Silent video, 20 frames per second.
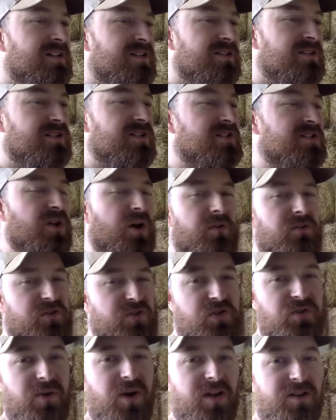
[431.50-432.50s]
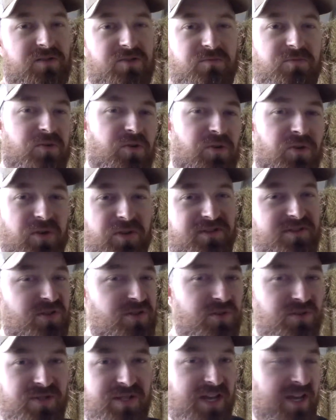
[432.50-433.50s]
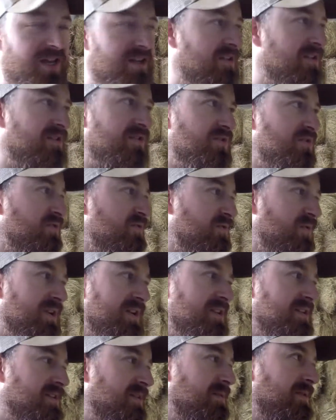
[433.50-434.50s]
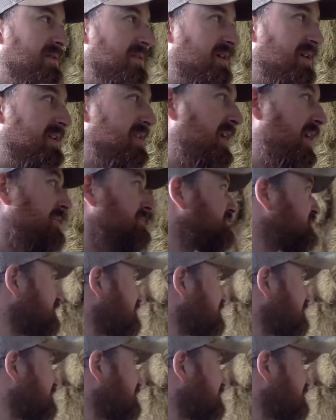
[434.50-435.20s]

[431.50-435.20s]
just over 200. We'll call it 210 to 220, something like that.